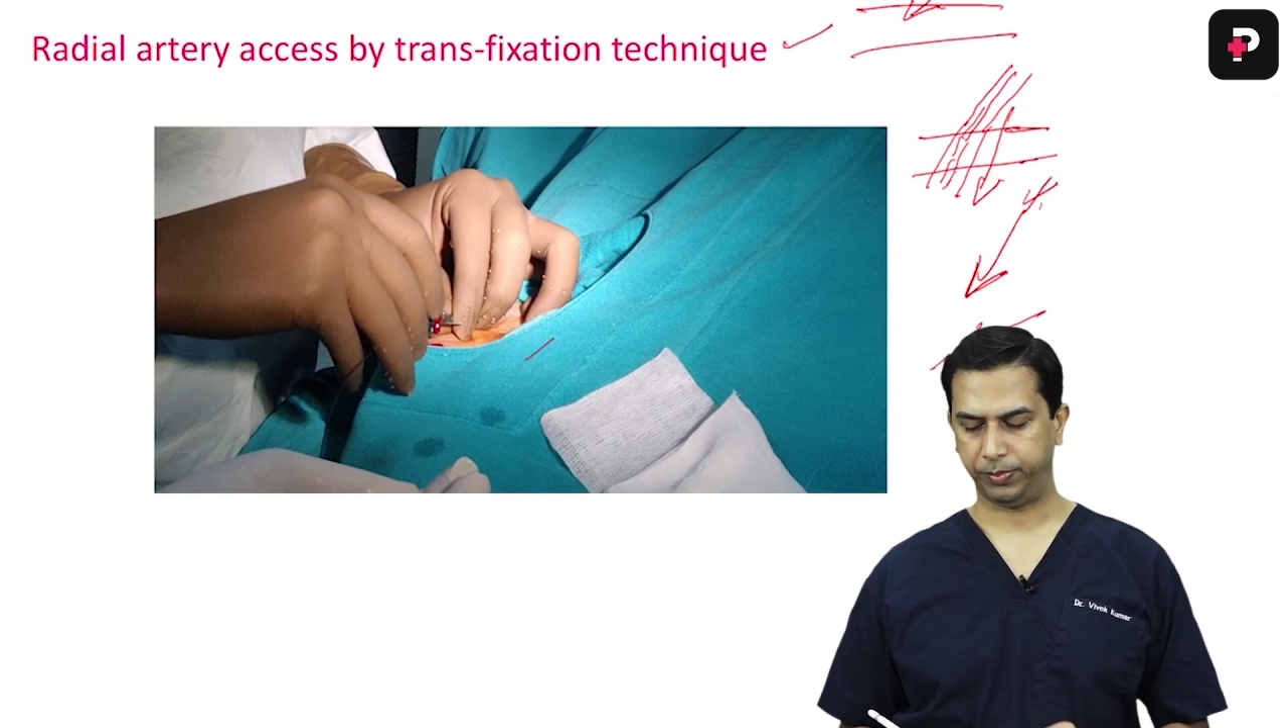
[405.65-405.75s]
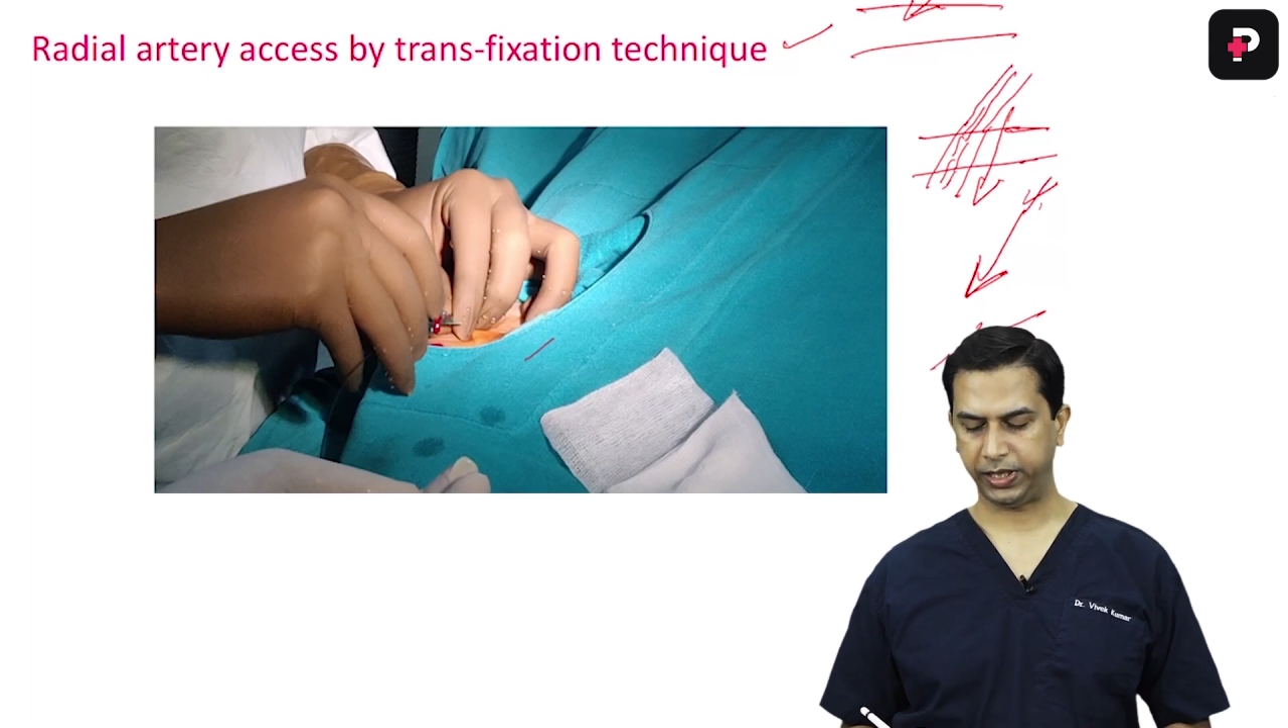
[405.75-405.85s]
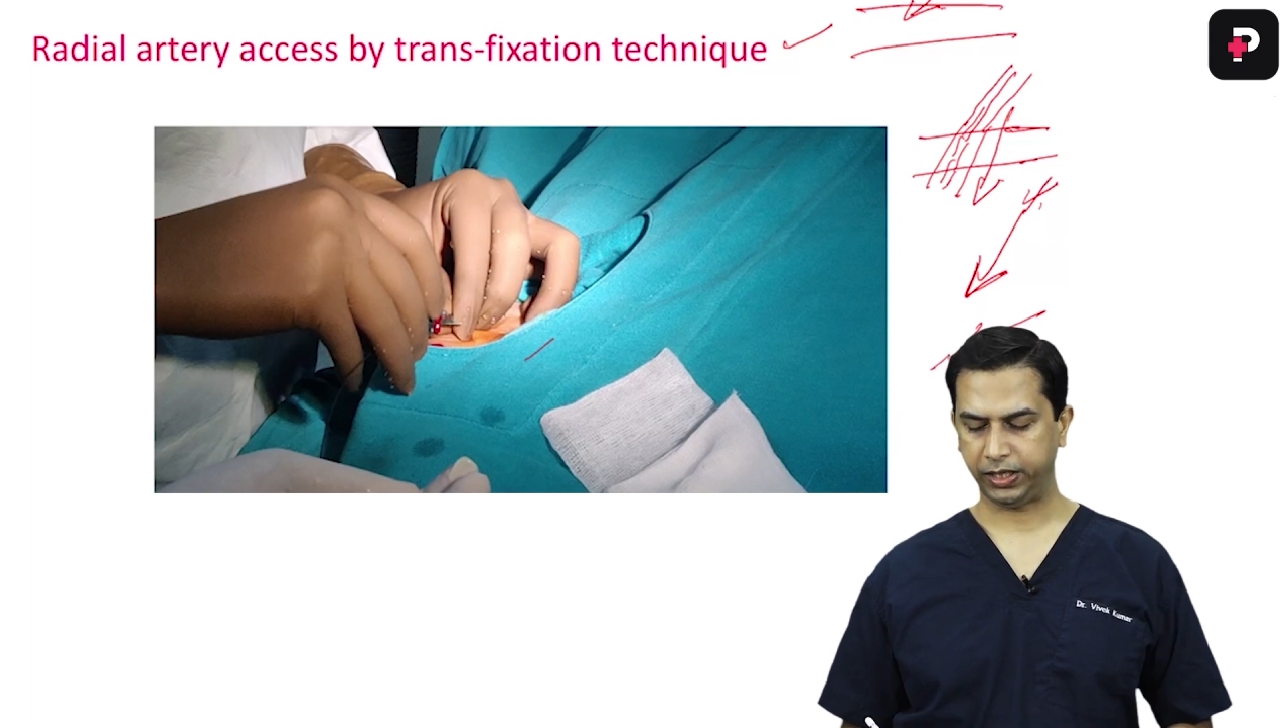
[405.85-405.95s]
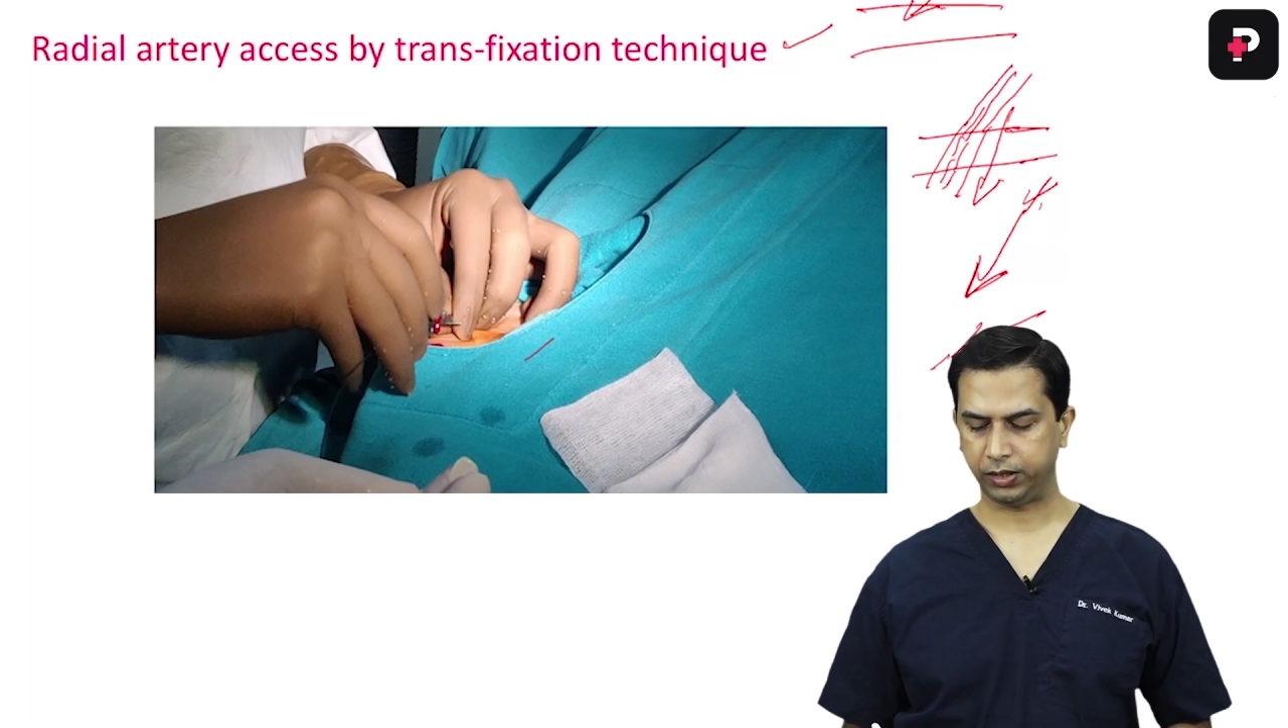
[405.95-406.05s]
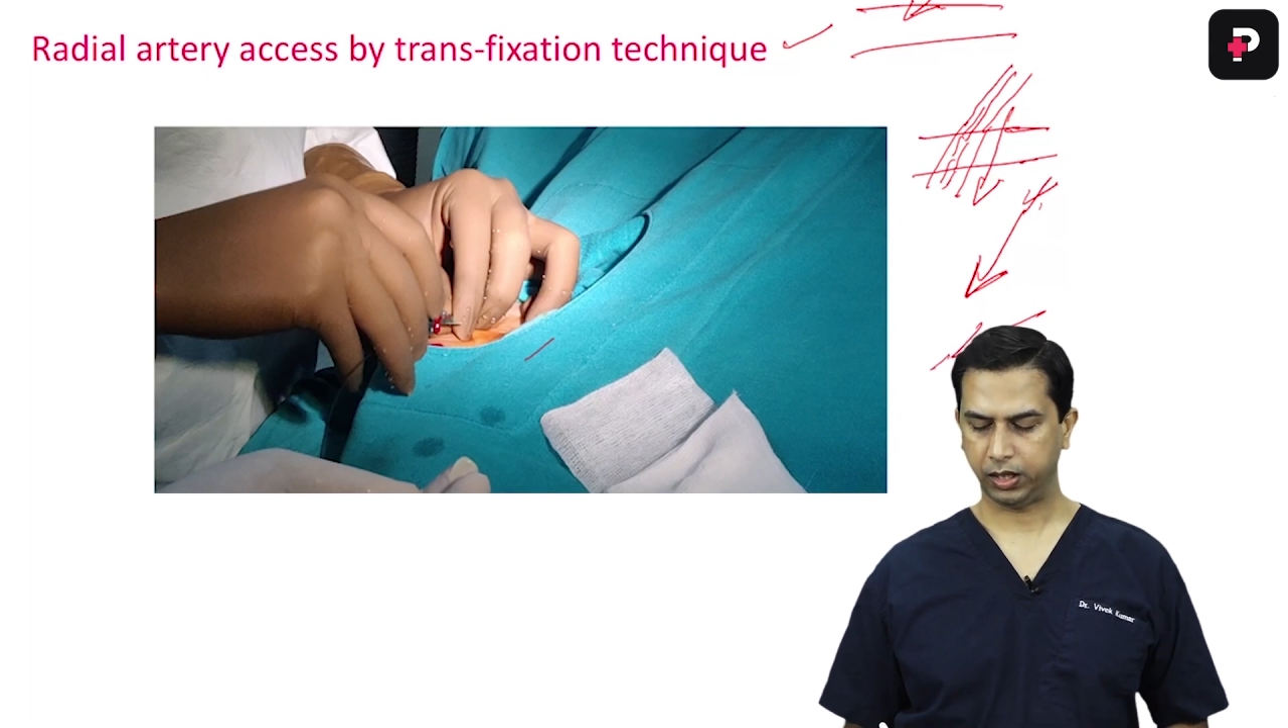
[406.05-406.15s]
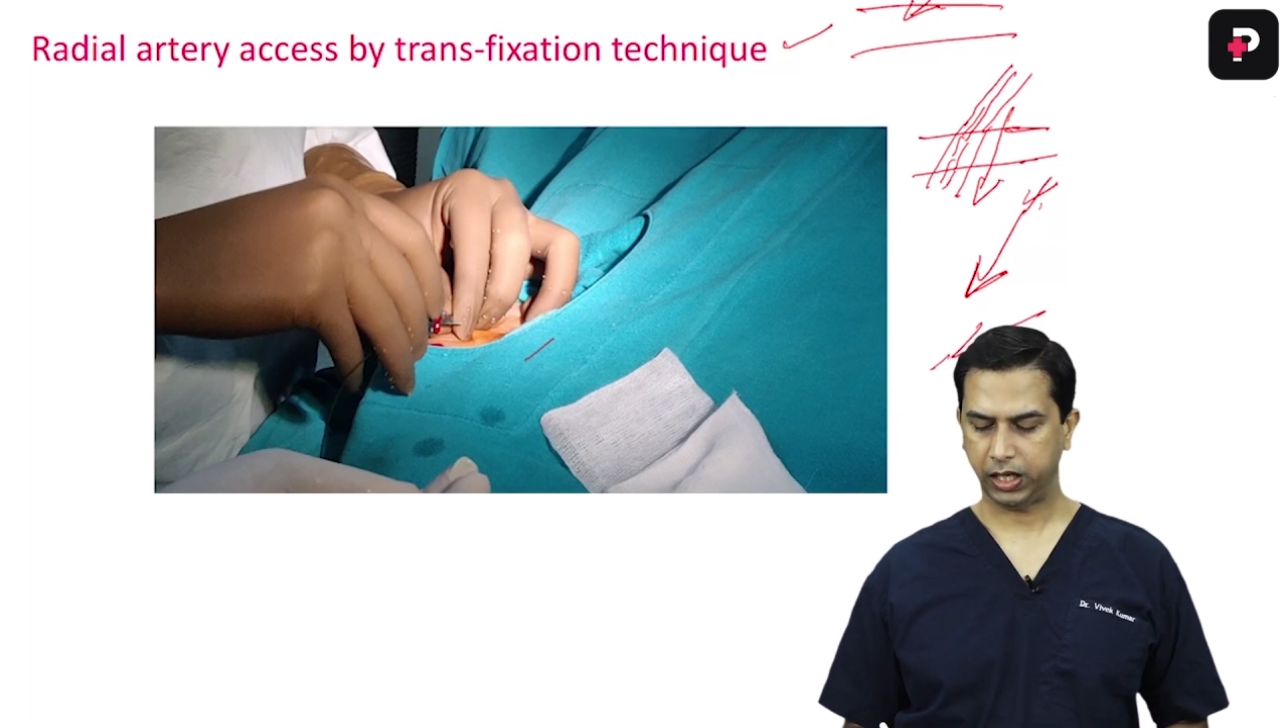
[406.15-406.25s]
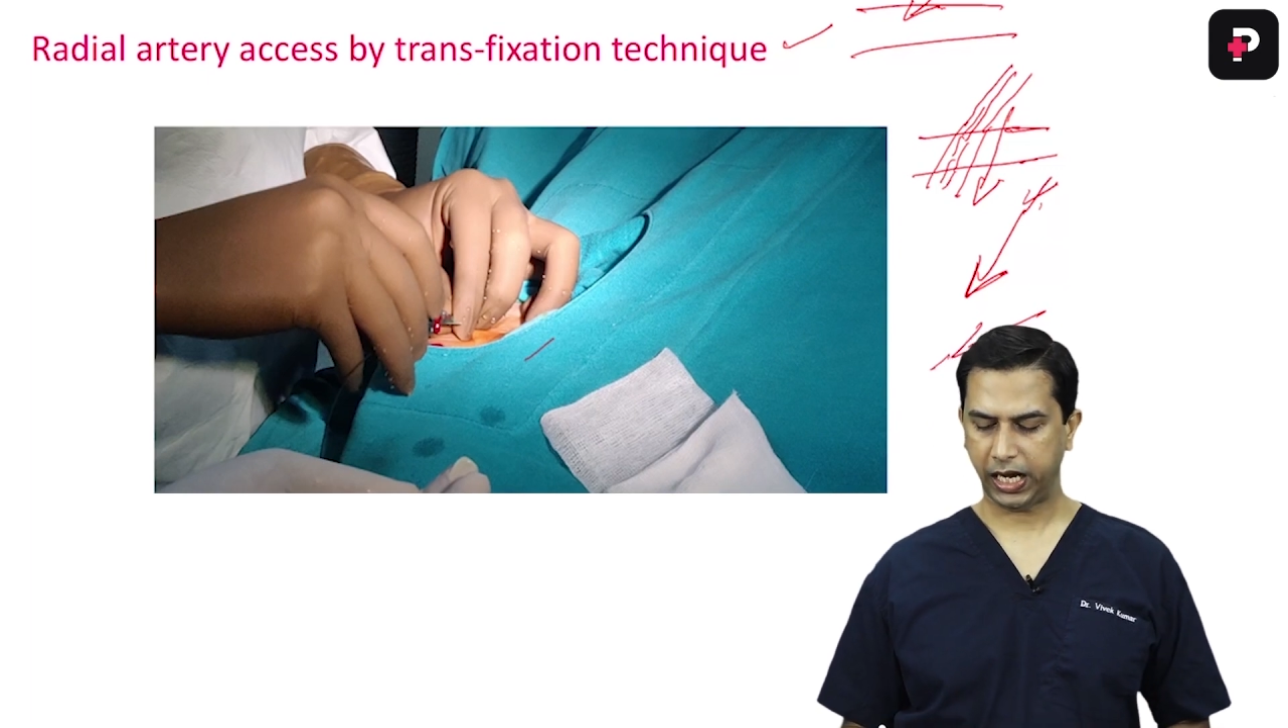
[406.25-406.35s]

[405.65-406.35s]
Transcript: being